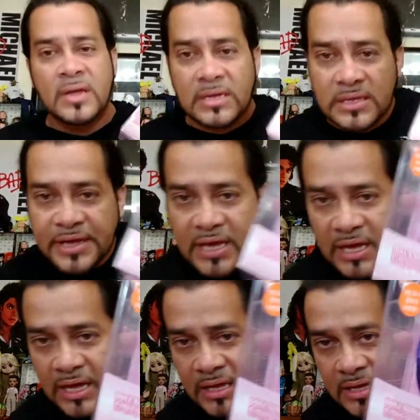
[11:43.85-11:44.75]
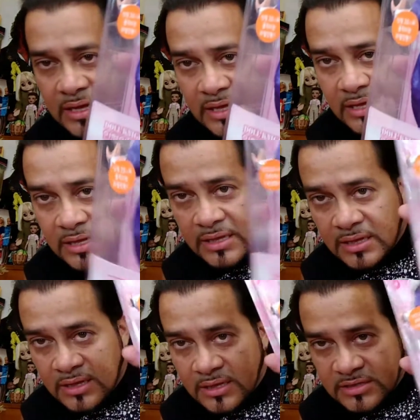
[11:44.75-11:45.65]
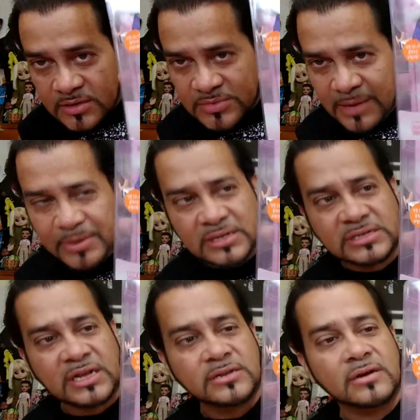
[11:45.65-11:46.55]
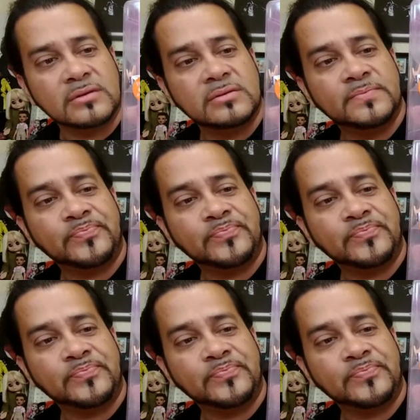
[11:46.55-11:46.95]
Licca, some type of Licca doll,